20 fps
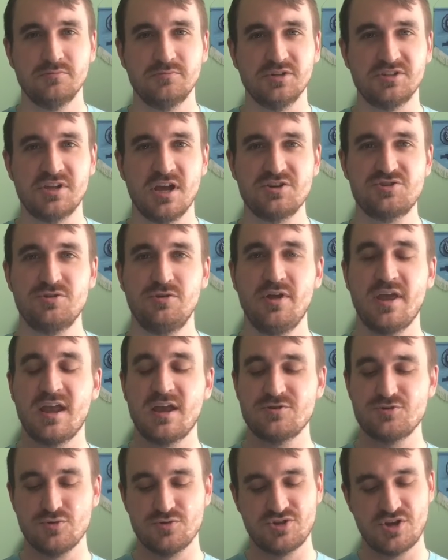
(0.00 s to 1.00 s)
Potential
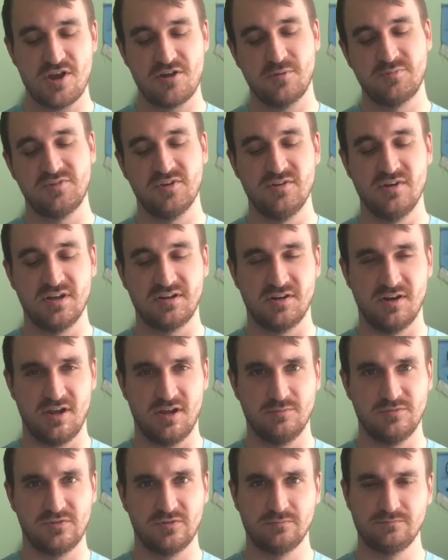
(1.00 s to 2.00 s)
Andrew Jacobson
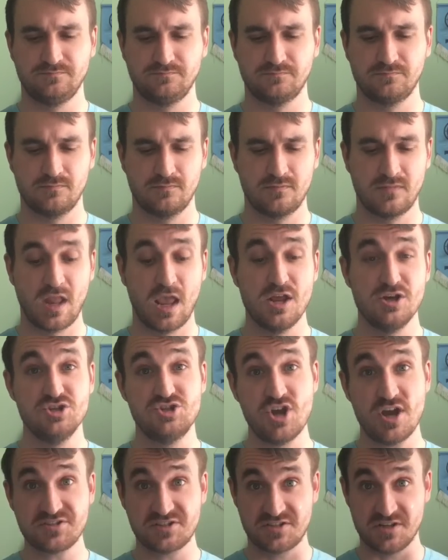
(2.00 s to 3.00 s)
nicknames:
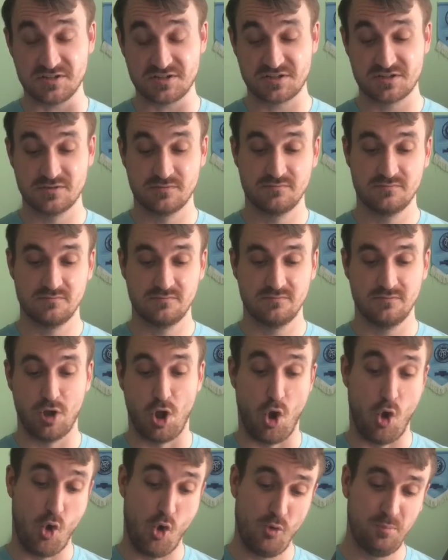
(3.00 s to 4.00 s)
Justice,
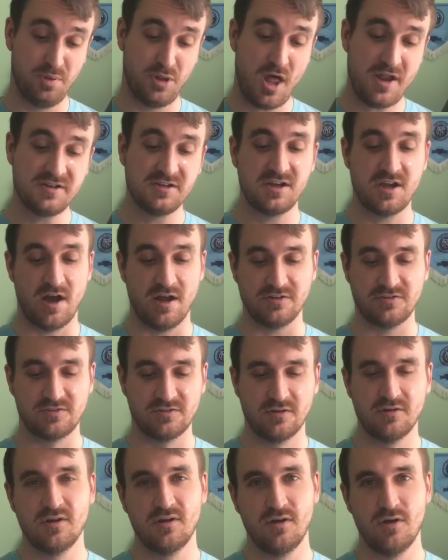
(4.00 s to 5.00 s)
Old Blood and
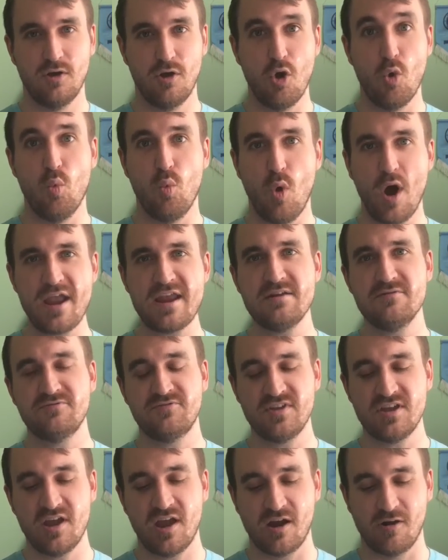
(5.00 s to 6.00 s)
Guts, White
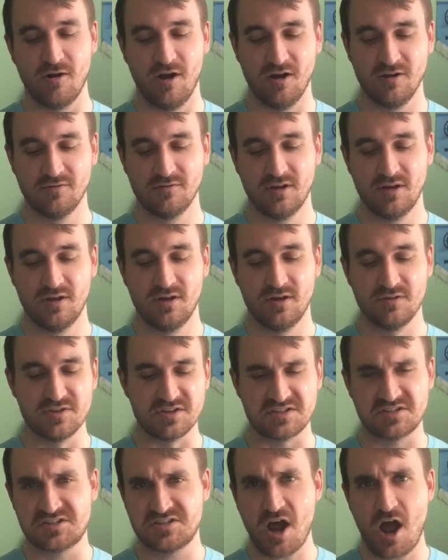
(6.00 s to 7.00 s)
Vieira,
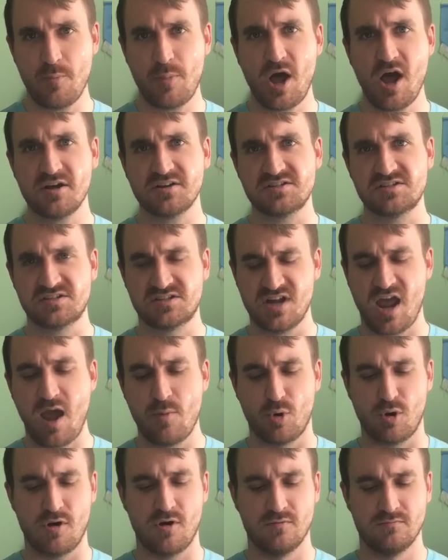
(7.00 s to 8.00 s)
the Staubach
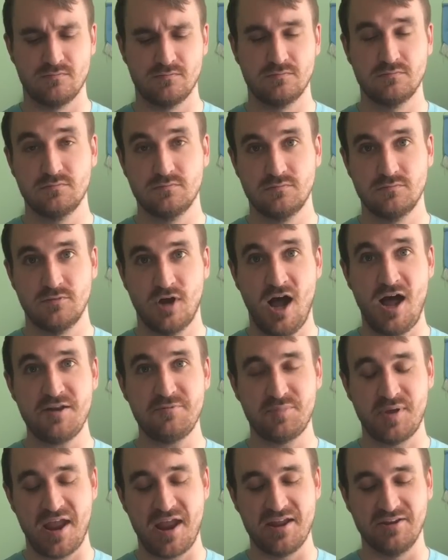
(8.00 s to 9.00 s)
Stabber,
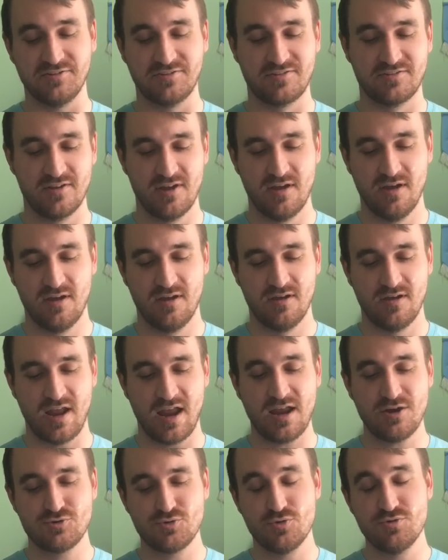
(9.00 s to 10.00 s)
Hot Pants,
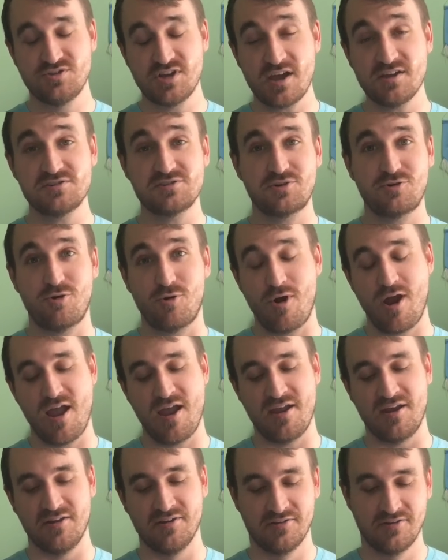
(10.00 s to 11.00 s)
Andrew Dice
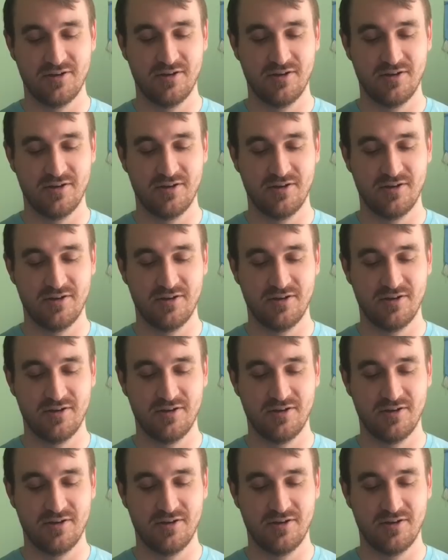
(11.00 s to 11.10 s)
Cray,